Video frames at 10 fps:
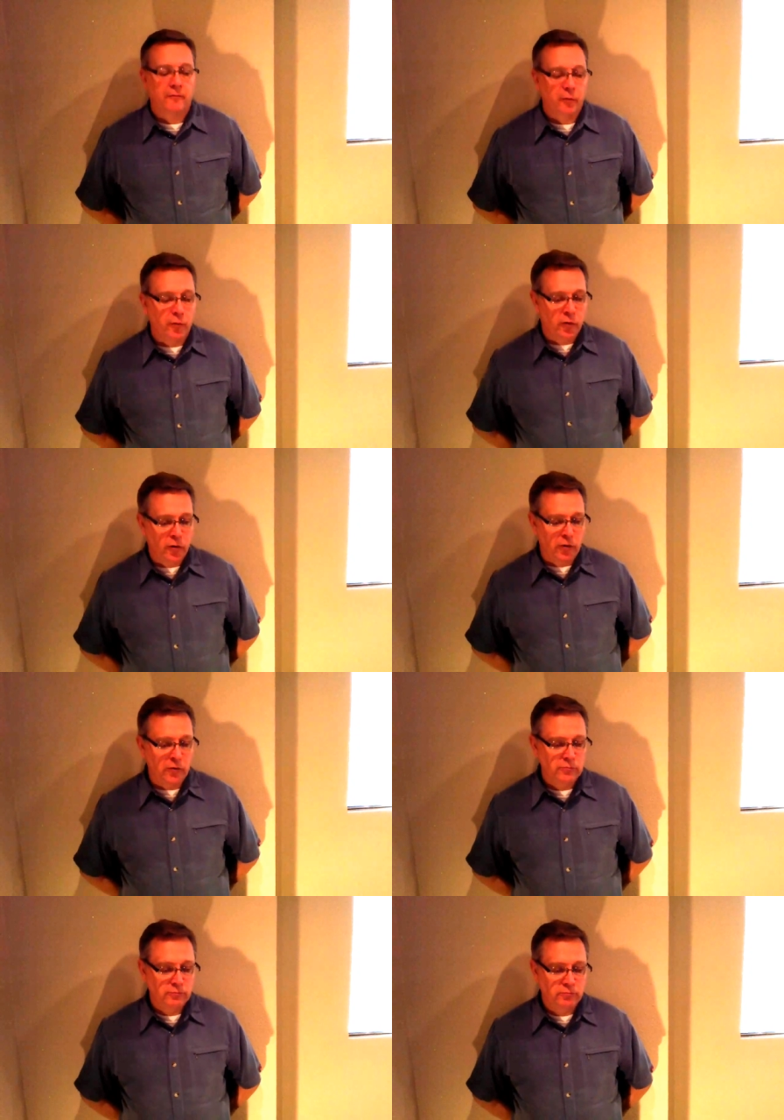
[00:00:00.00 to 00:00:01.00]

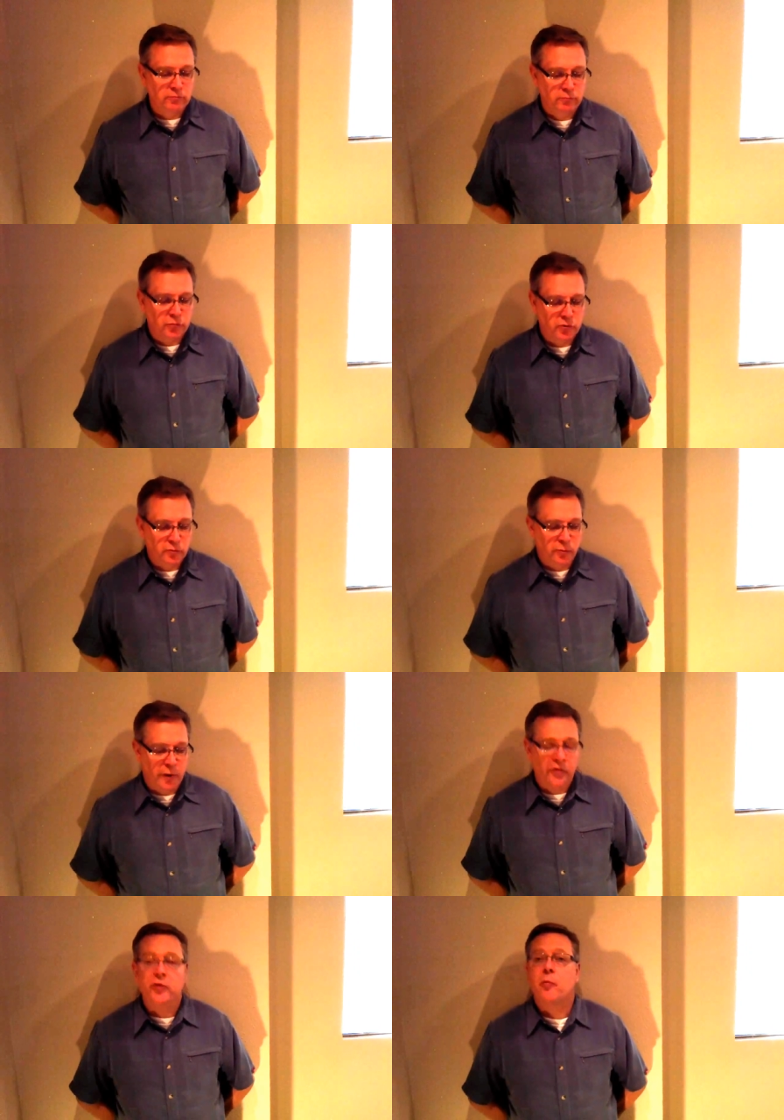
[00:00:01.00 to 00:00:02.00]
for some
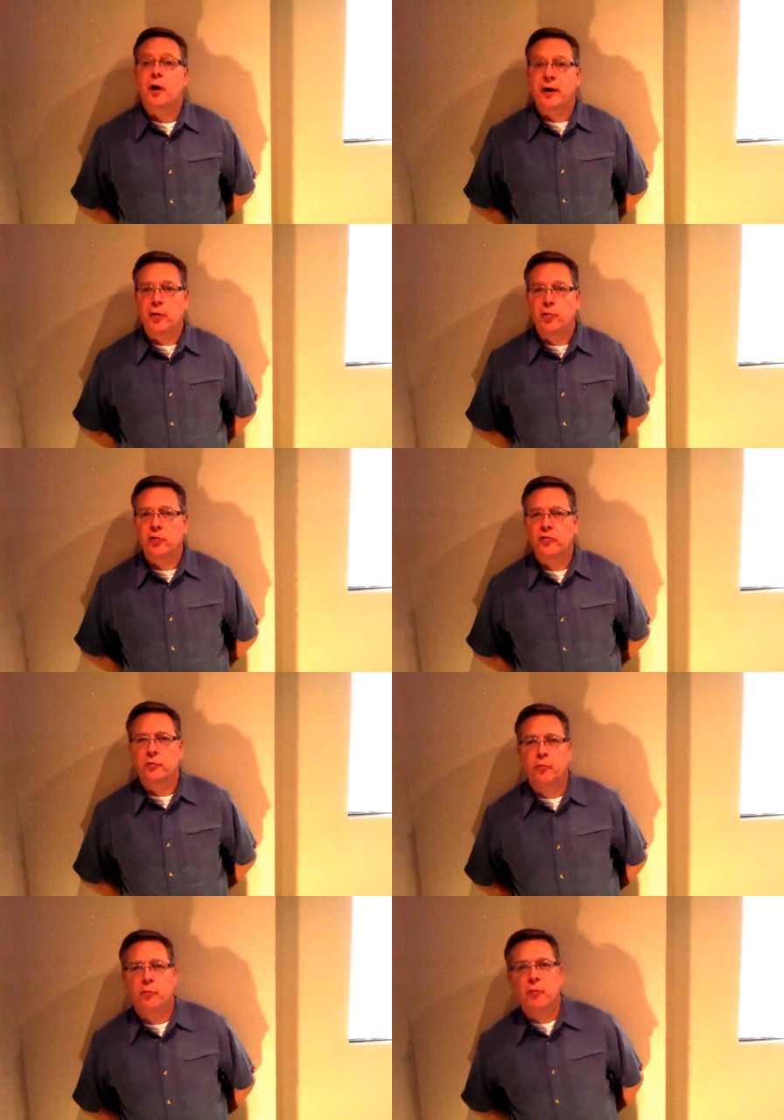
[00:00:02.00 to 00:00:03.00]
basic body work,
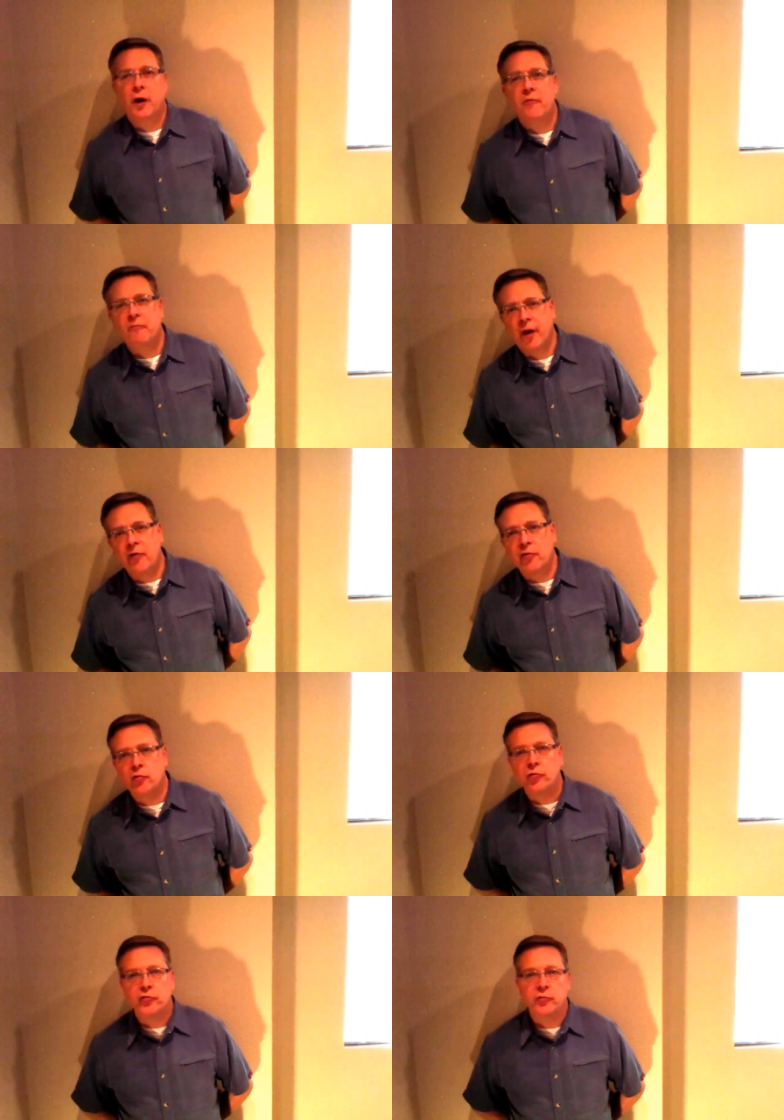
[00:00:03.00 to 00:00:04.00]
some
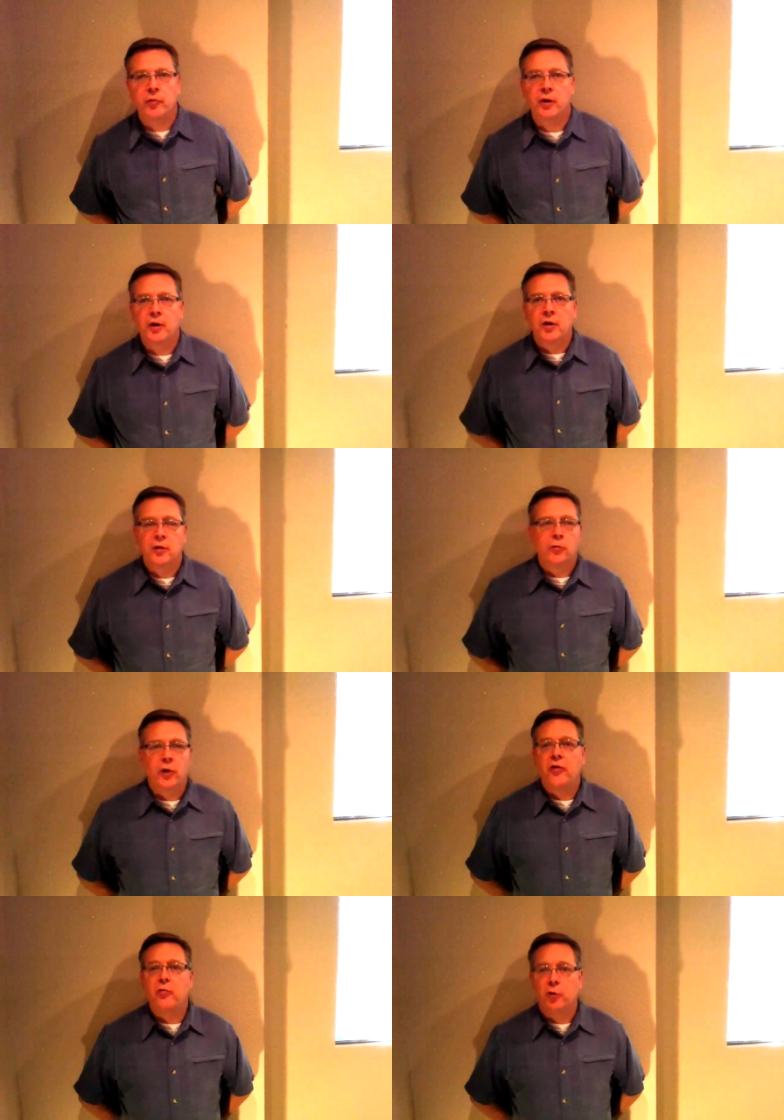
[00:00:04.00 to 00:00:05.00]
myofascial, some
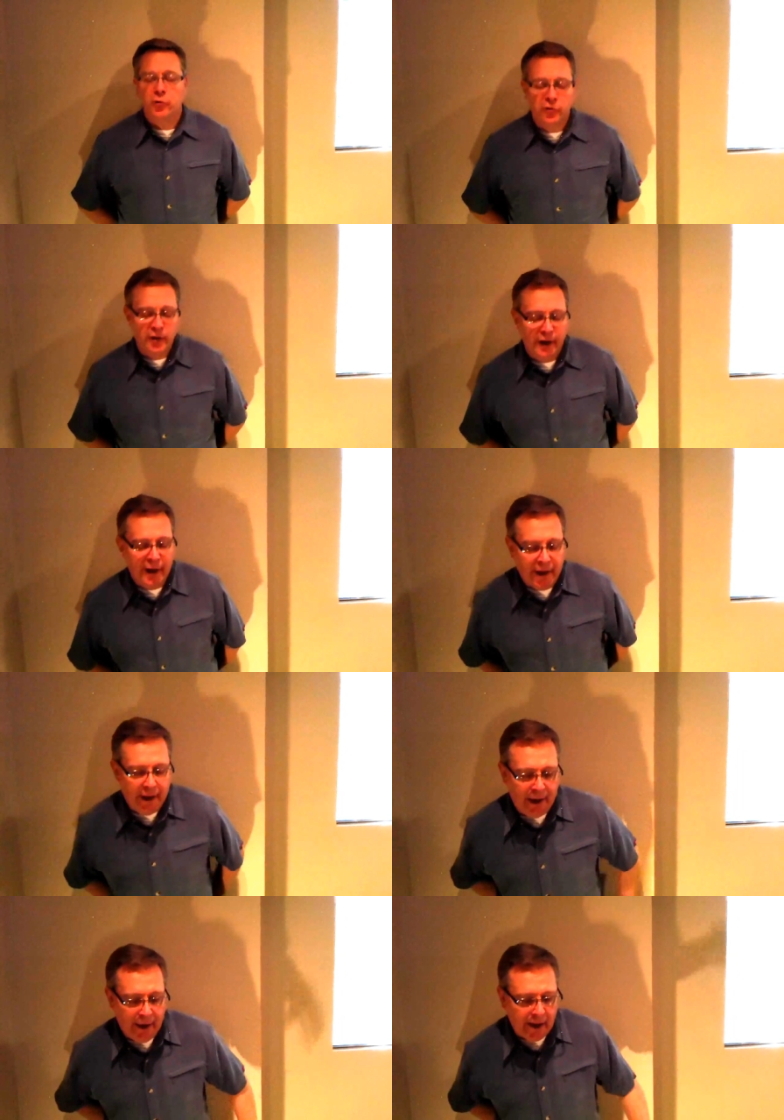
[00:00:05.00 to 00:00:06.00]
range of motion.
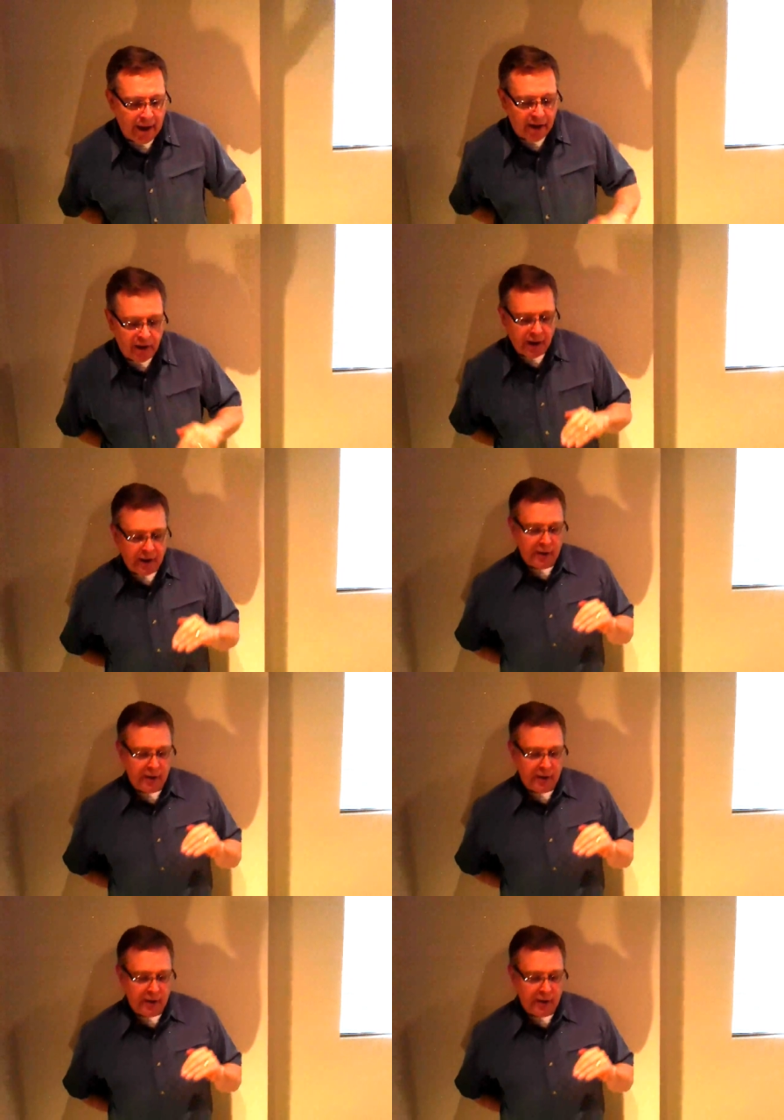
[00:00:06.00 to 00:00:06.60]
And